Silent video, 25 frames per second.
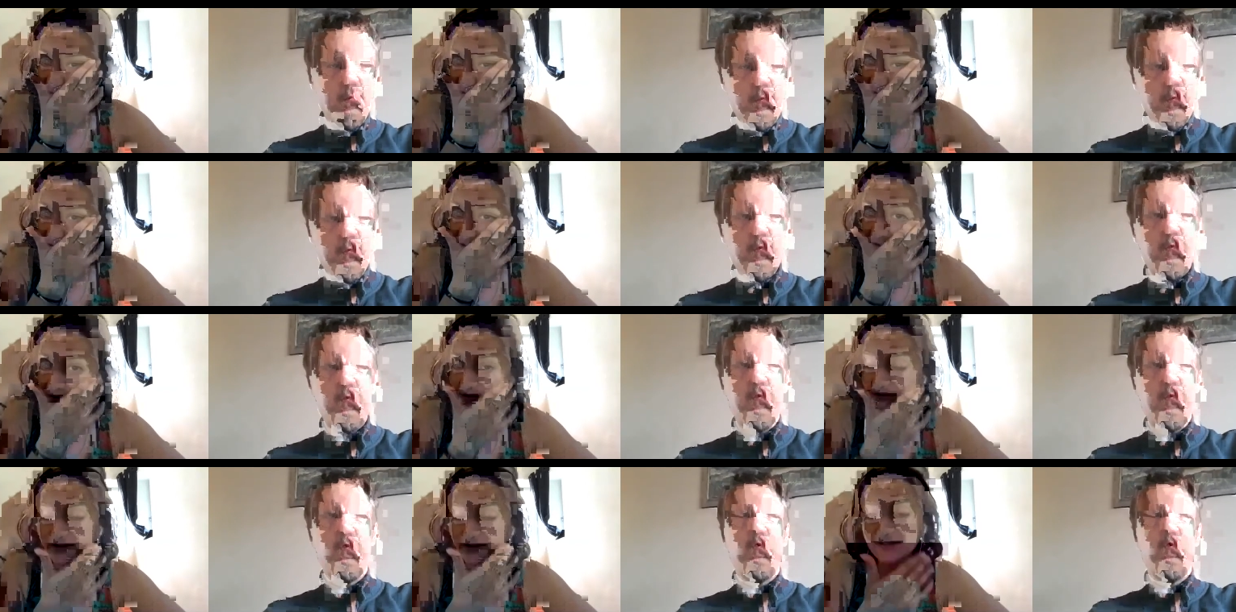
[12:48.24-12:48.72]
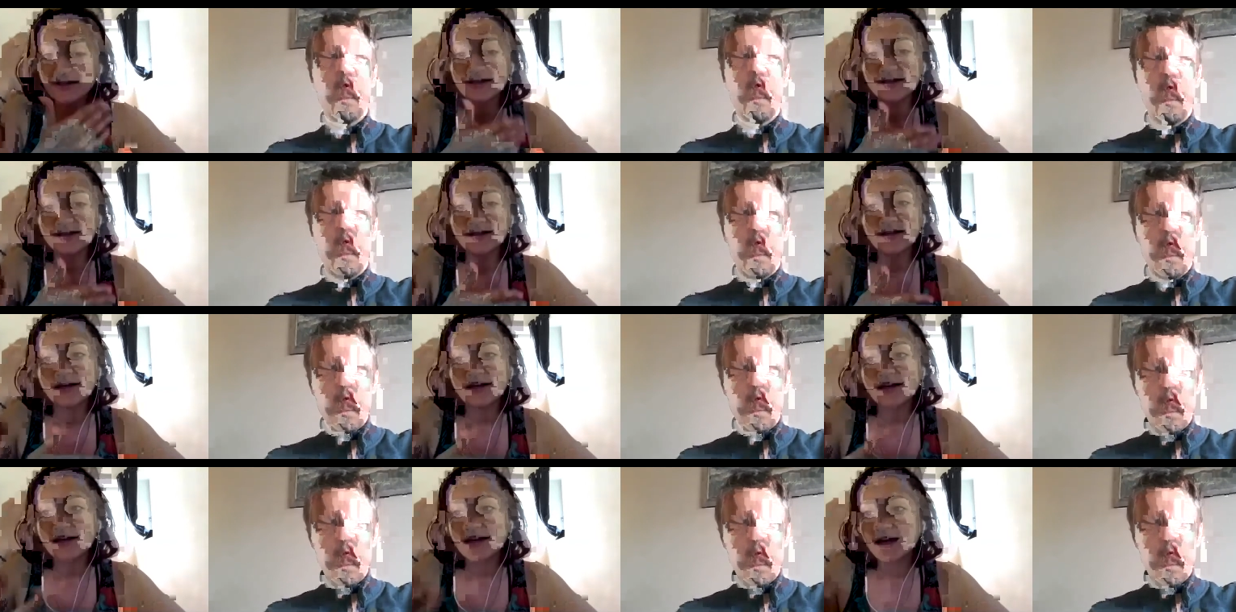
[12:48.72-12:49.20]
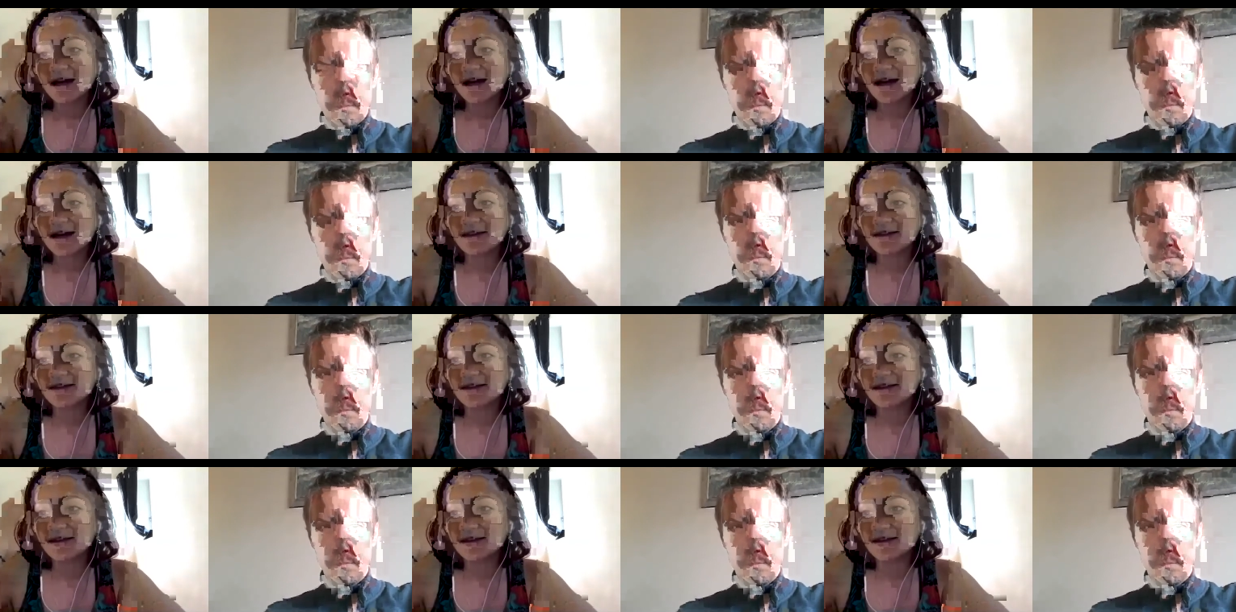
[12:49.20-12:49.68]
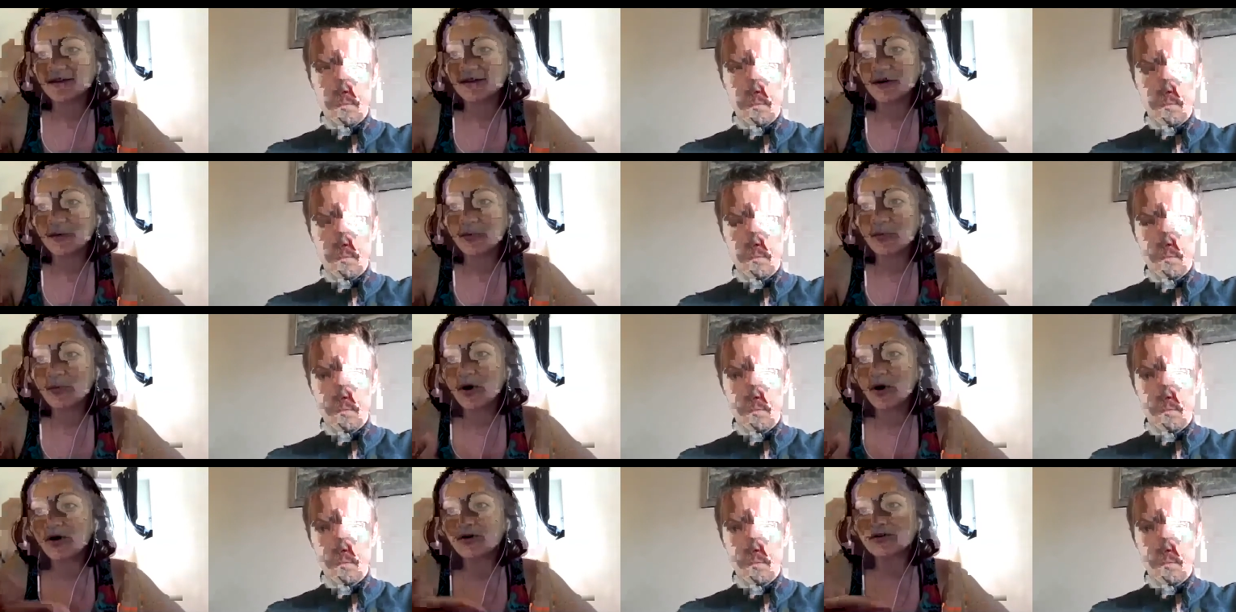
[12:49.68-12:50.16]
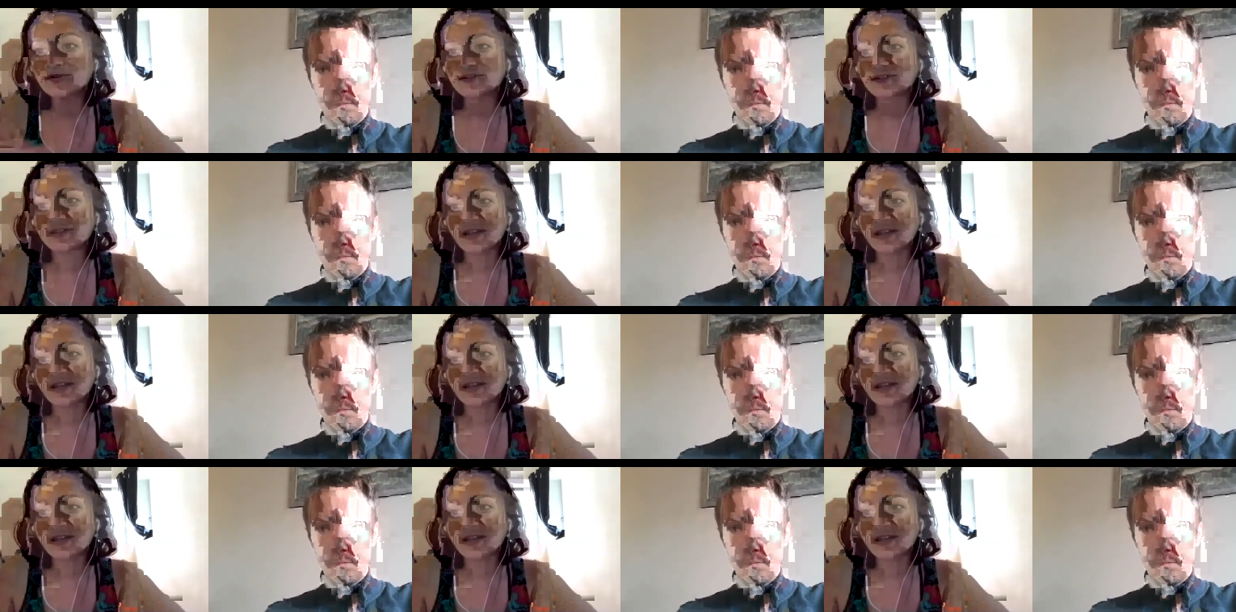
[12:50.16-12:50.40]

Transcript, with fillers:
Speaker 1: I think the, the most that